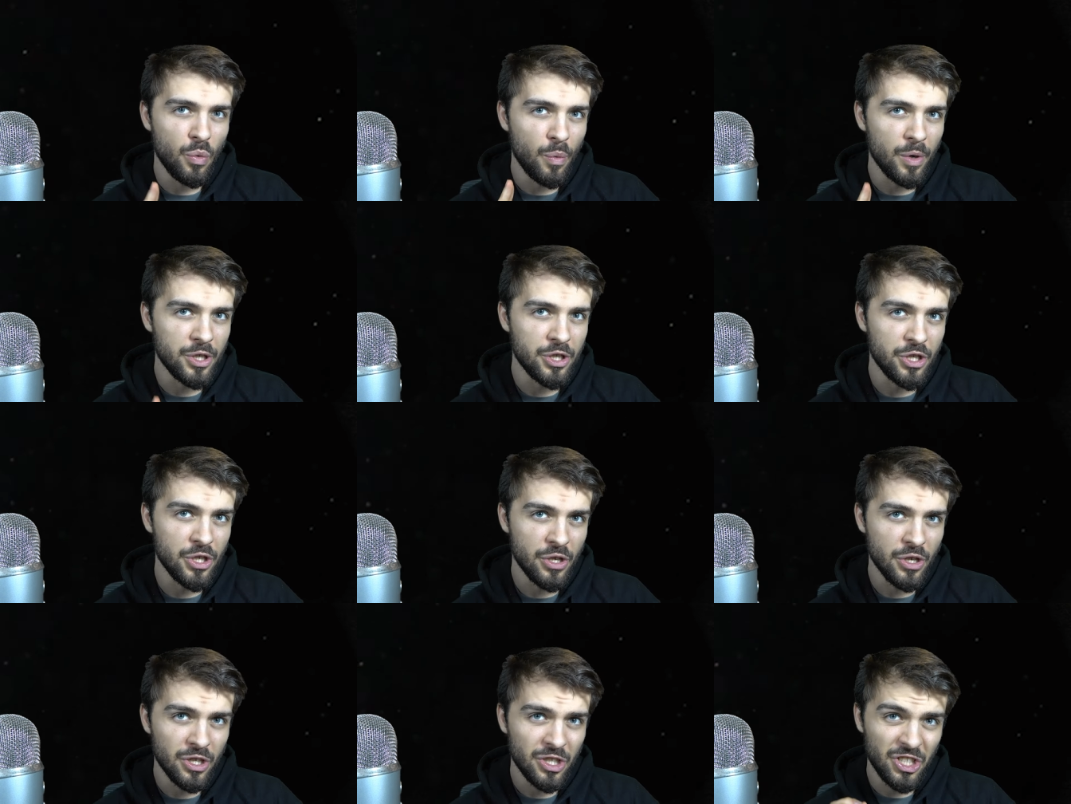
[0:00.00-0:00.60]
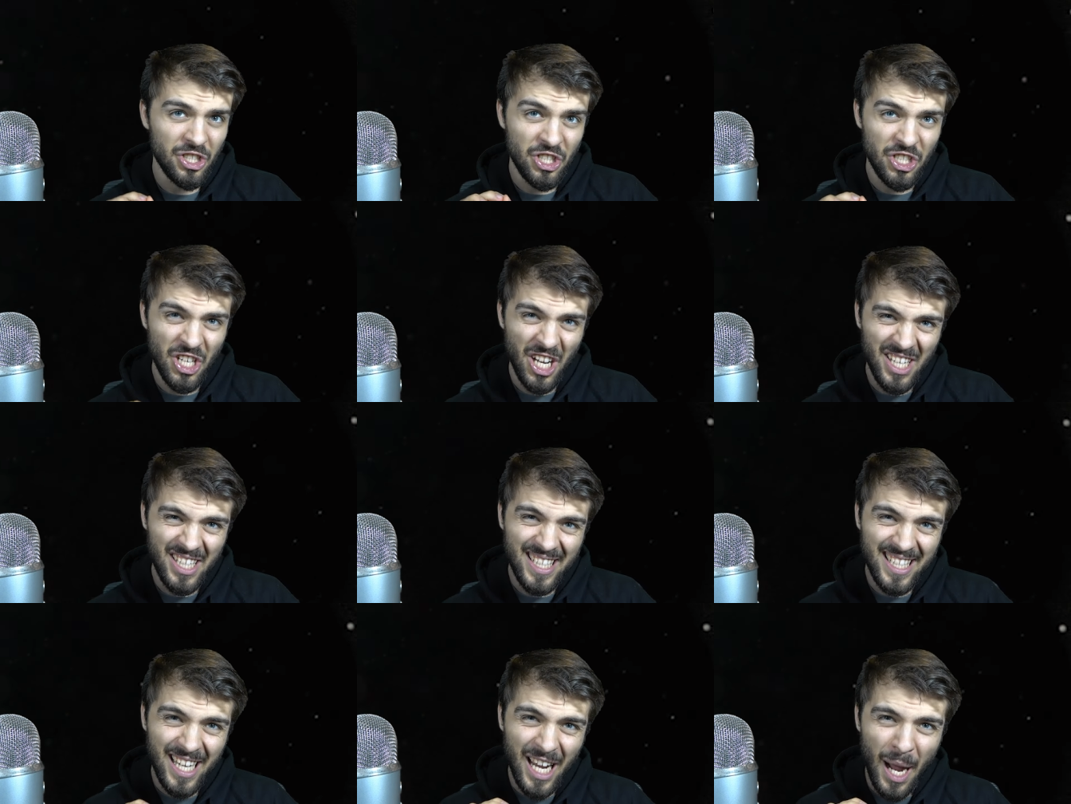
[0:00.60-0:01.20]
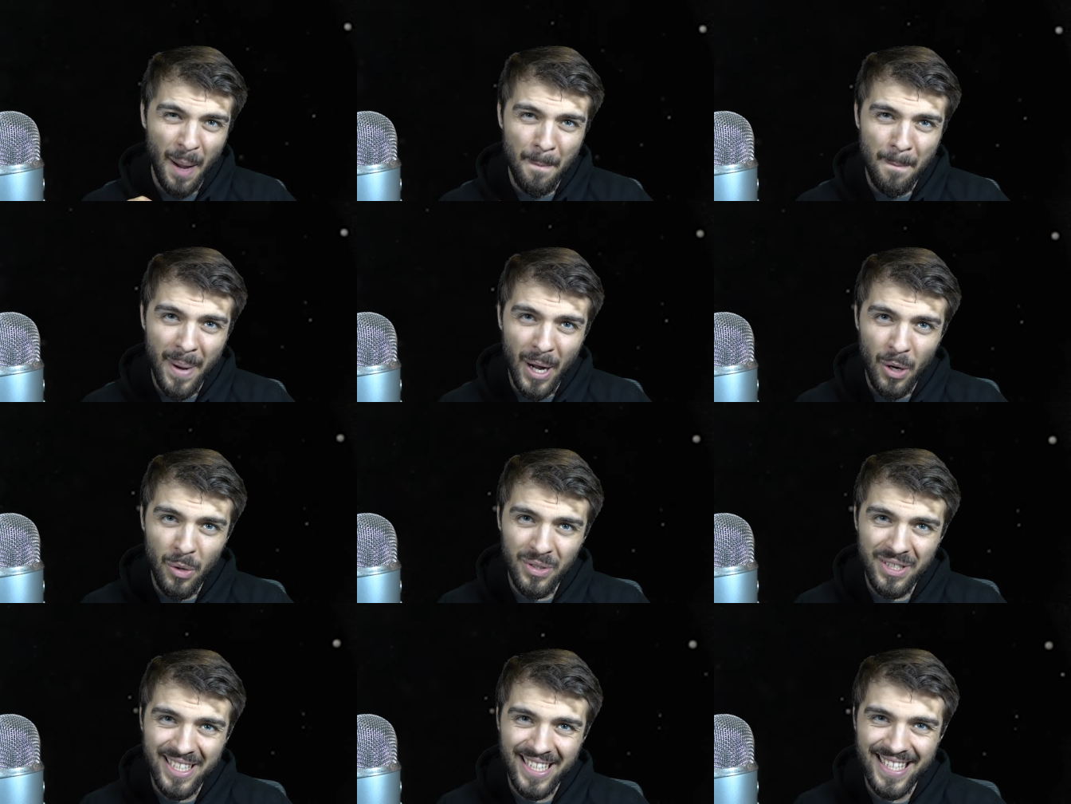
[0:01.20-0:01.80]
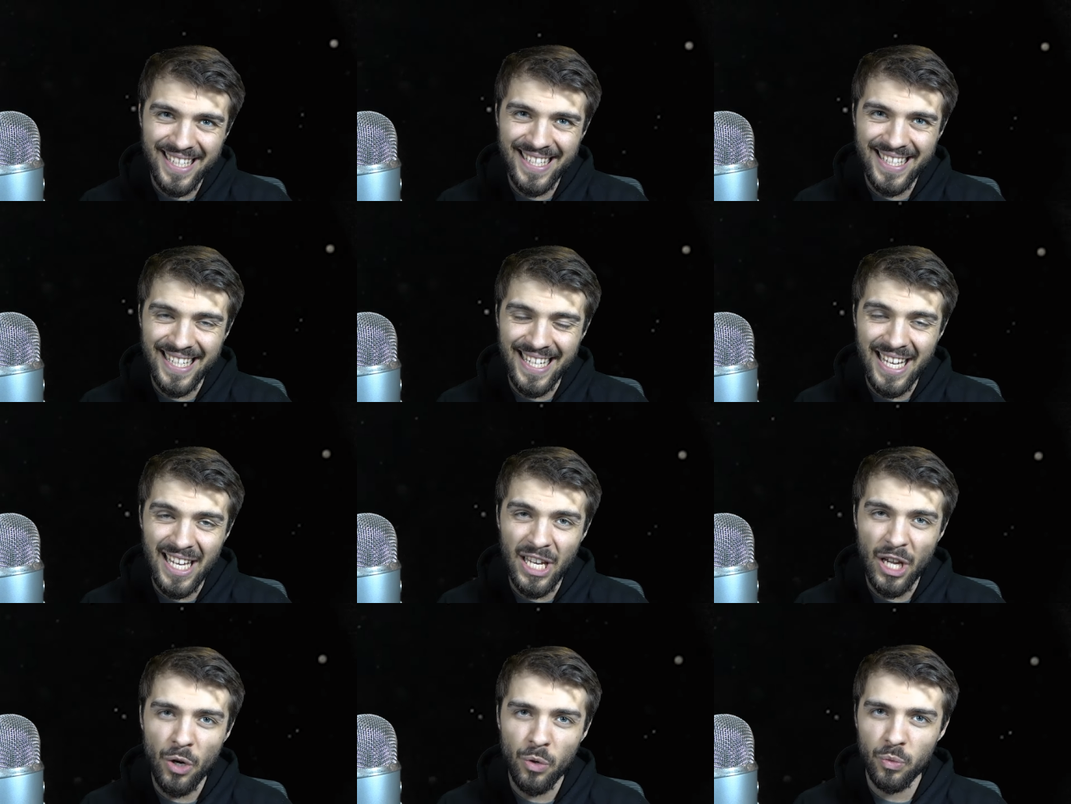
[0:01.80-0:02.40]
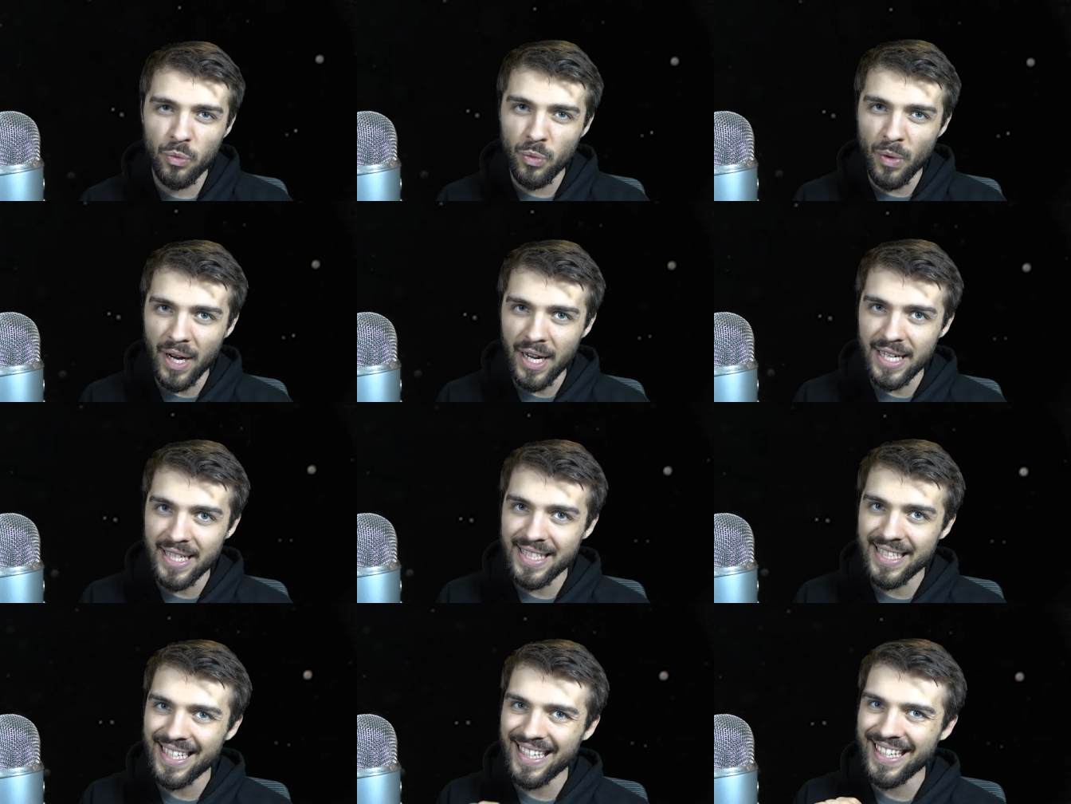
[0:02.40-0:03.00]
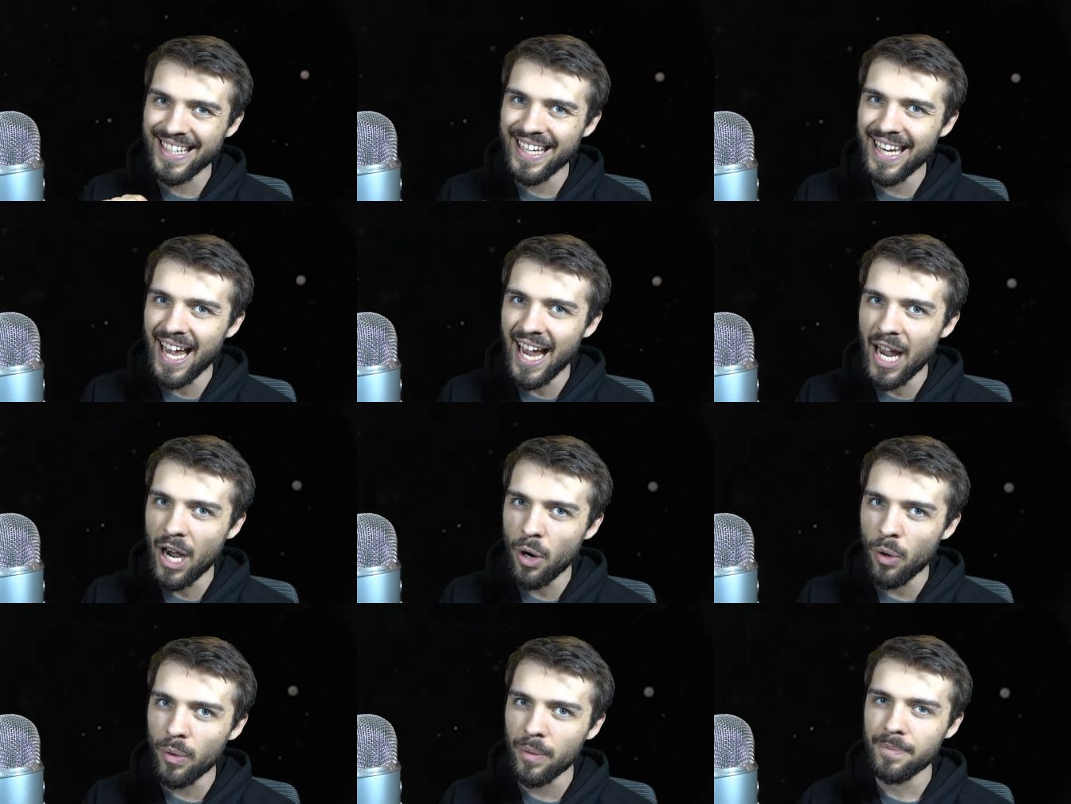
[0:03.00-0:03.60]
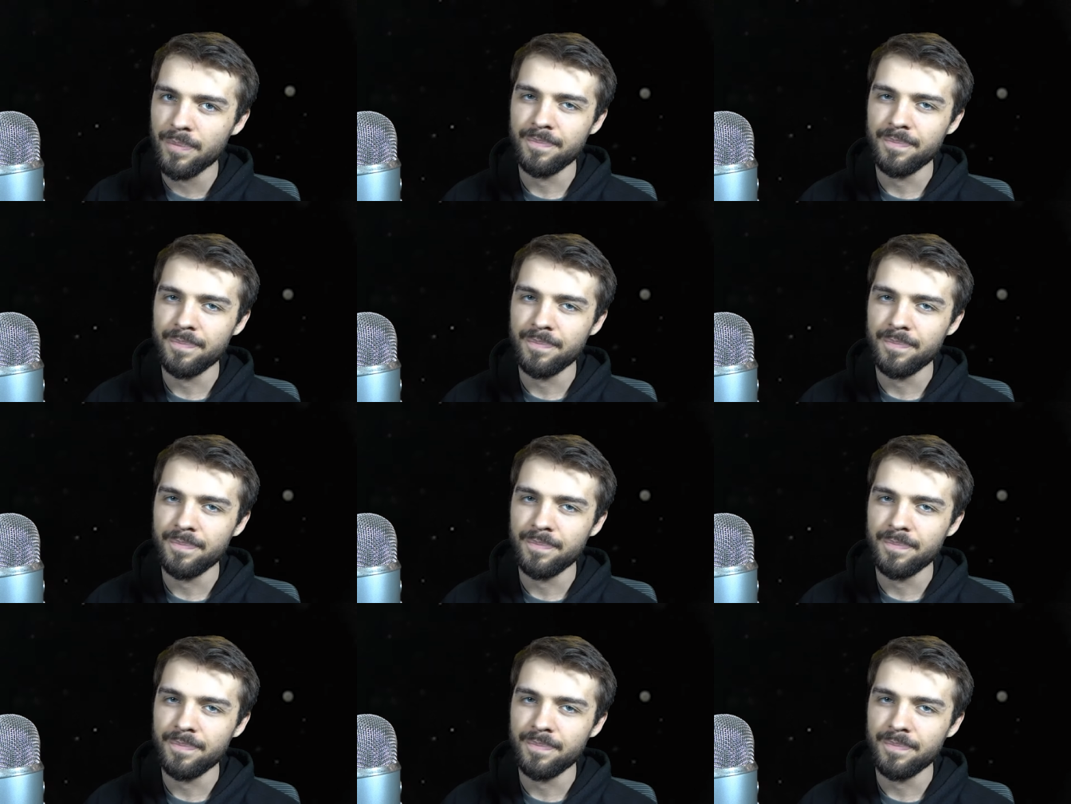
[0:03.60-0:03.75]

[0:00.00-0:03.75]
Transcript: which you're just about to see right now.